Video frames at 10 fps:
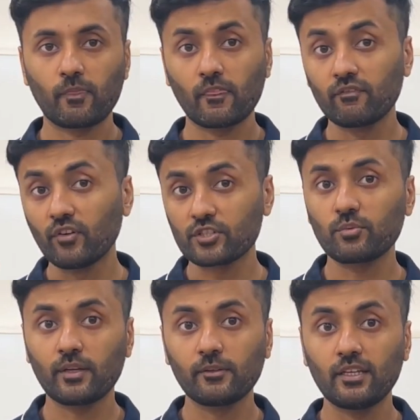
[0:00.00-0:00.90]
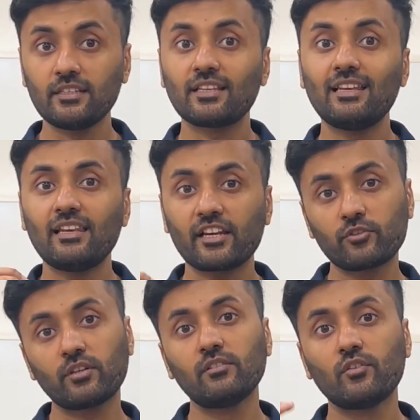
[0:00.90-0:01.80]
The first one is
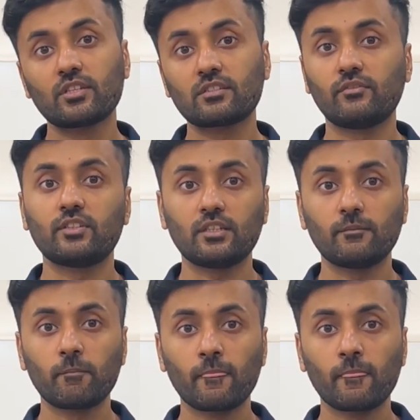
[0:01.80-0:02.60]
electrical resistivity.